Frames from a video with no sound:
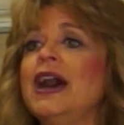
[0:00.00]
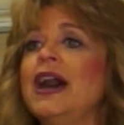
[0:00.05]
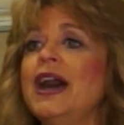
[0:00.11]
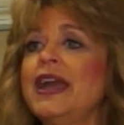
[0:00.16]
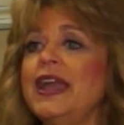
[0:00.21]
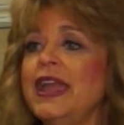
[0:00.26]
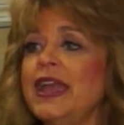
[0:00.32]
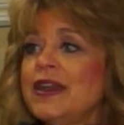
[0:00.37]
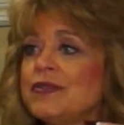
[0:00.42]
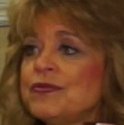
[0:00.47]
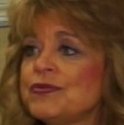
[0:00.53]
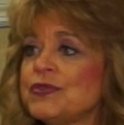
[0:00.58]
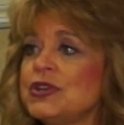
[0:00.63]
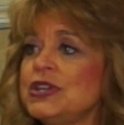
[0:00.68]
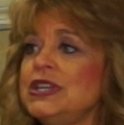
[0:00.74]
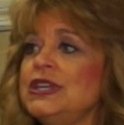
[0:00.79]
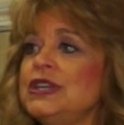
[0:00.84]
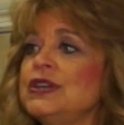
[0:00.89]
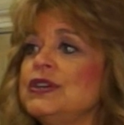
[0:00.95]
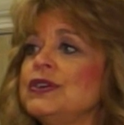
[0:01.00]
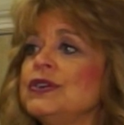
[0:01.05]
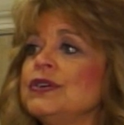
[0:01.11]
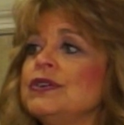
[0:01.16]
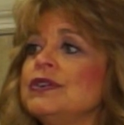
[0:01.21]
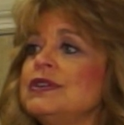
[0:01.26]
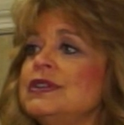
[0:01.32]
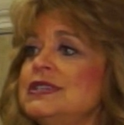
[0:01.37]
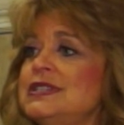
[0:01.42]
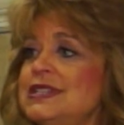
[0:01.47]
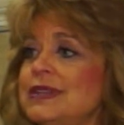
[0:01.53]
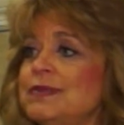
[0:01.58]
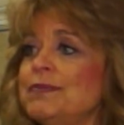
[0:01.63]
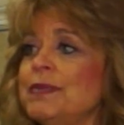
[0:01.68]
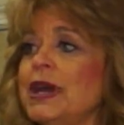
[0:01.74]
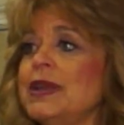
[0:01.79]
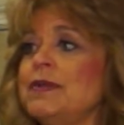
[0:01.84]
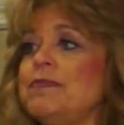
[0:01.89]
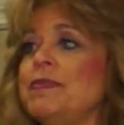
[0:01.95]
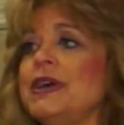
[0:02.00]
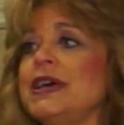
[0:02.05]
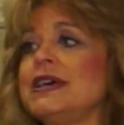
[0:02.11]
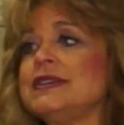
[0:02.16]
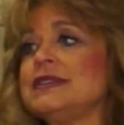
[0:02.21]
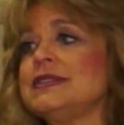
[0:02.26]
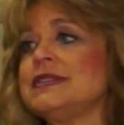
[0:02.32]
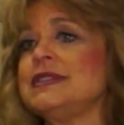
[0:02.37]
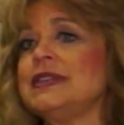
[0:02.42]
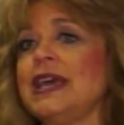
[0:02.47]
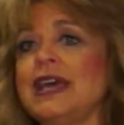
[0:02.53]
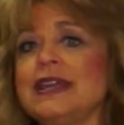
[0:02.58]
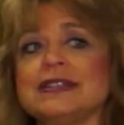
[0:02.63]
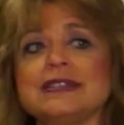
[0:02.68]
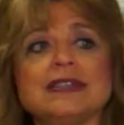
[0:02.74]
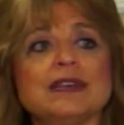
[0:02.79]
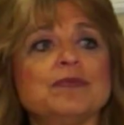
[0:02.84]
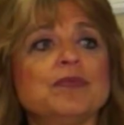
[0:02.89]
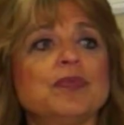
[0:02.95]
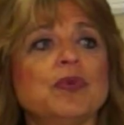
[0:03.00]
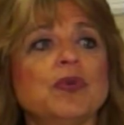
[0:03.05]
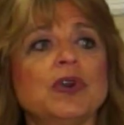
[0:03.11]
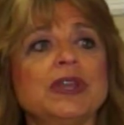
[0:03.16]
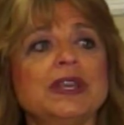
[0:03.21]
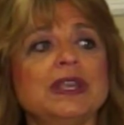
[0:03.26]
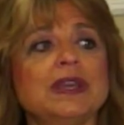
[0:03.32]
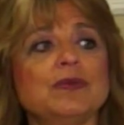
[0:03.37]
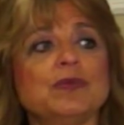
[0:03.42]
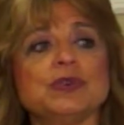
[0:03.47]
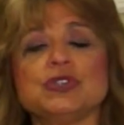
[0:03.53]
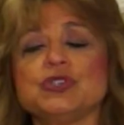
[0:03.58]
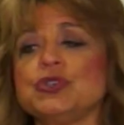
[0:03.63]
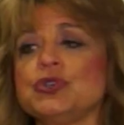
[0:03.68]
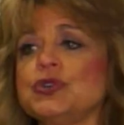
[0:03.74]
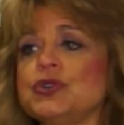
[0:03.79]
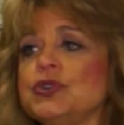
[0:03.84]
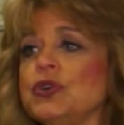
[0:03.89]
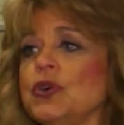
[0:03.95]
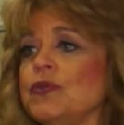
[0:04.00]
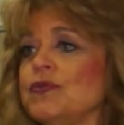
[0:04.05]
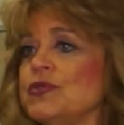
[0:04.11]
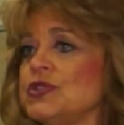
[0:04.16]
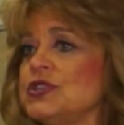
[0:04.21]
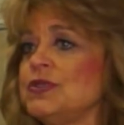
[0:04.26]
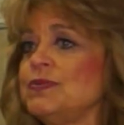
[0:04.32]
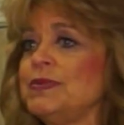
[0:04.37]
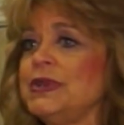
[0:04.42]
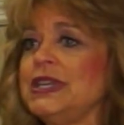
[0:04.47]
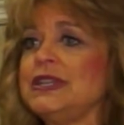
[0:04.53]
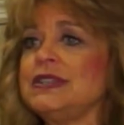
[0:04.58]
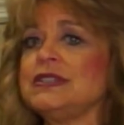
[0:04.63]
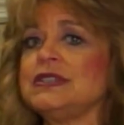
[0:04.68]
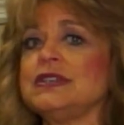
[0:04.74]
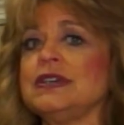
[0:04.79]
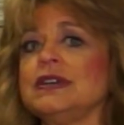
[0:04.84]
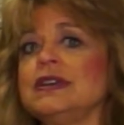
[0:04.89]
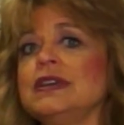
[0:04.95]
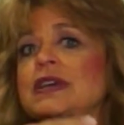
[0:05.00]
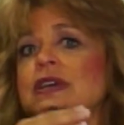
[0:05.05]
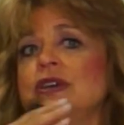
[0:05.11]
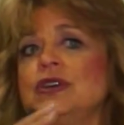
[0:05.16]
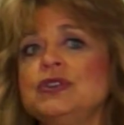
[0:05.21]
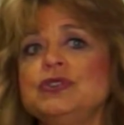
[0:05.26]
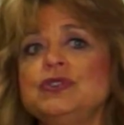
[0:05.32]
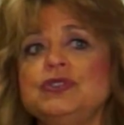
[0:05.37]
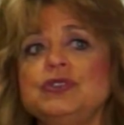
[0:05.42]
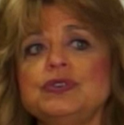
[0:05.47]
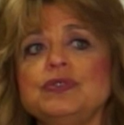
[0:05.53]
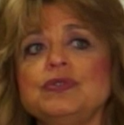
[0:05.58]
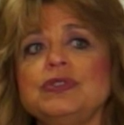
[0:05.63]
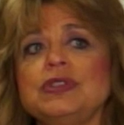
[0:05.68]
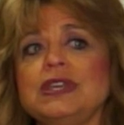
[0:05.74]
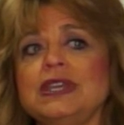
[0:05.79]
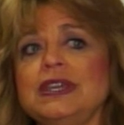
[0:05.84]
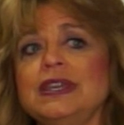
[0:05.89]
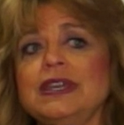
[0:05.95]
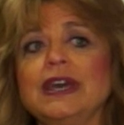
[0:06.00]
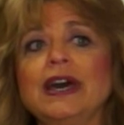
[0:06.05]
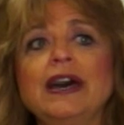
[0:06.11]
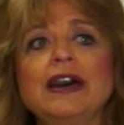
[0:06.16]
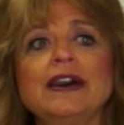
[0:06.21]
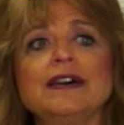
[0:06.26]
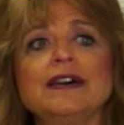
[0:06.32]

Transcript: I every year did my best. At some point it was turned over to me to do the